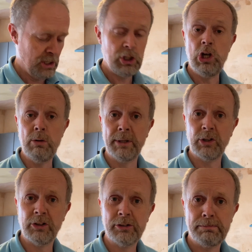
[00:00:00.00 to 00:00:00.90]
new
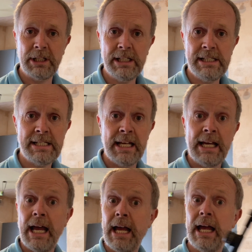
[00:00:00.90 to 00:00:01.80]
balls, please.
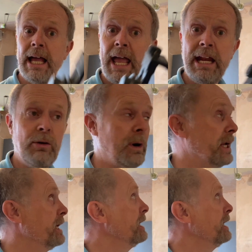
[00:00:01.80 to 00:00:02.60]
Anyway,